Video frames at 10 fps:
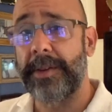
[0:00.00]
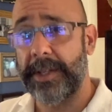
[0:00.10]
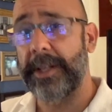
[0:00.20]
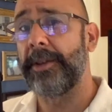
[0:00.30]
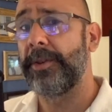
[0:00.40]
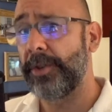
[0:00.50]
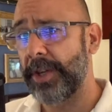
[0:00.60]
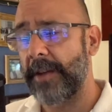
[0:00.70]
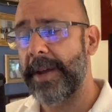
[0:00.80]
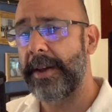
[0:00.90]
Arts Accelerator, you should
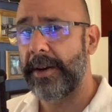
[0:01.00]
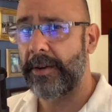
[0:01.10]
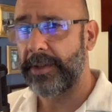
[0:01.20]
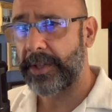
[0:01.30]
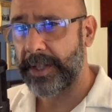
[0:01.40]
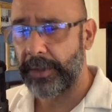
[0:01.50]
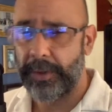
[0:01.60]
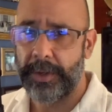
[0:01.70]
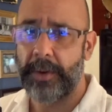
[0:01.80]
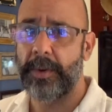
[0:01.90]
check them out at
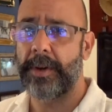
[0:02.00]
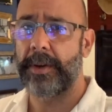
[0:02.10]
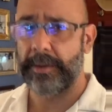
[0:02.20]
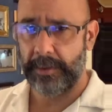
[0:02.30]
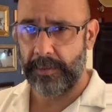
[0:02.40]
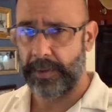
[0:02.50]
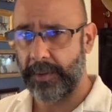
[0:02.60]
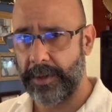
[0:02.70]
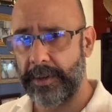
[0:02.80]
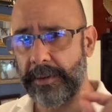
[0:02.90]
artsaccelerator.org, one
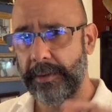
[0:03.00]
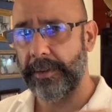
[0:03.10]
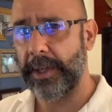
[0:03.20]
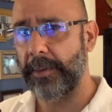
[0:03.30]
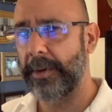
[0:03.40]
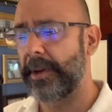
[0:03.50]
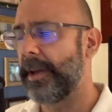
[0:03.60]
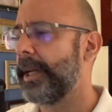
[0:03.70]
word, .org.